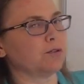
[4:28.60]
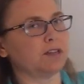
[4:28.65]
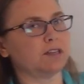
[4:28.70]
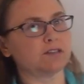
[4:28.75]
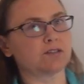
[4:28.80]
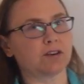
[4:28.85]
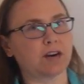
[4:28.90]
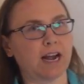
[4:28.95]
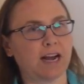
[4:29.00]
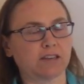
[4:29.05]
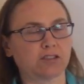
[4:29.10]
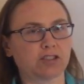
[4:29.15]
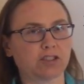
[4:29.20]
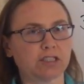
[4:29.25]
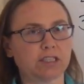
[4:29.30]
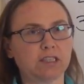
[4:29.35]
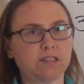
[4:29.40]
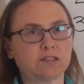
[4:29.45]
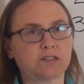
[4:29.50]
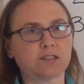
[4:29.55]
these are actually
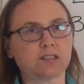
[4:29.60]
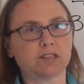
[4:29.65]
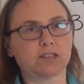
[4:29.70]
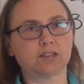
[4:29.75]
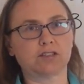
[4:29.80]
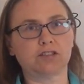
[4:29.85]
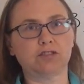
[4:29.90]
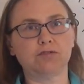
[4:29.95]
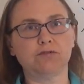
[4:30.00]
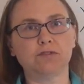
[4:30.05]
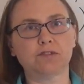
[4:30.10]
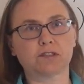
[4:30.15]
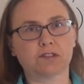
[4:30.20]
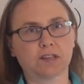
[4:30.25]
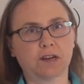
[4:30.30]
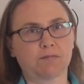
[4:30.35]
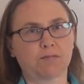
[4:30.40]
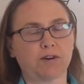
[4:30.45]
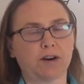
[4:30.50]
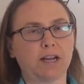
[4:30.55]
considered two
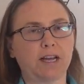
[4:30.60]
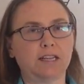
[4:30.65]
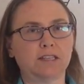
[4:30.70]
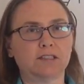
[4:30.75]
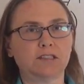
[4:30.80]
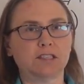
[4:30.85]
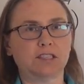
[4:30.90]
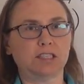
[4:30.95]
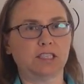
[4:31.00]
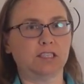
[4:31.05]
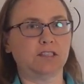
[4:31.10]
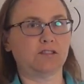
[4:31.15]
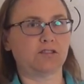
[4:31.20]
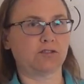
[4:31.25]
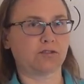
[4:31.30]
separate entities.